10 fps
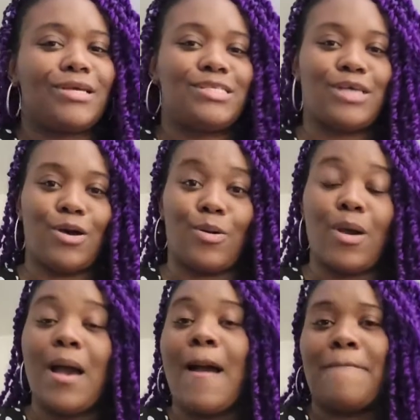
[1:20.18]

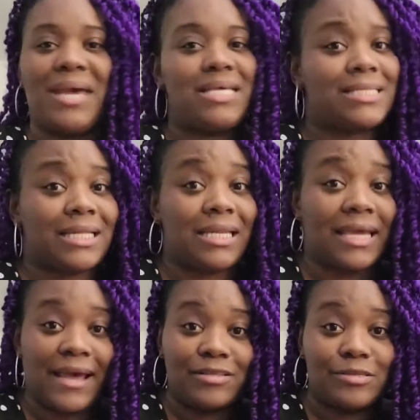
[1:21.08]
So basically, the
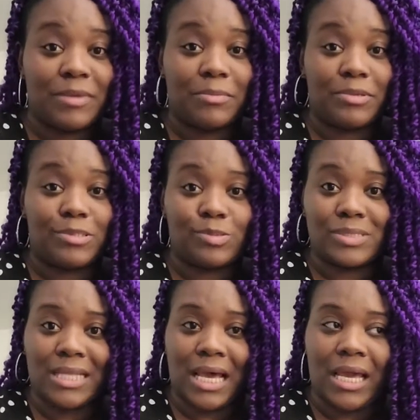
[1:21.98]
council members
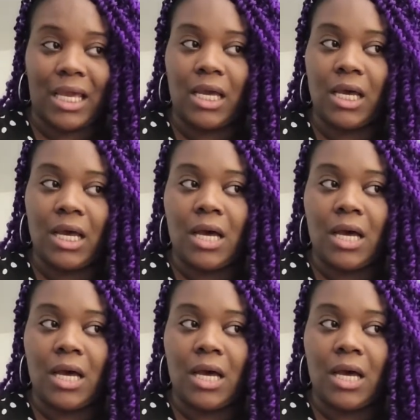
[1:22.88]
was like,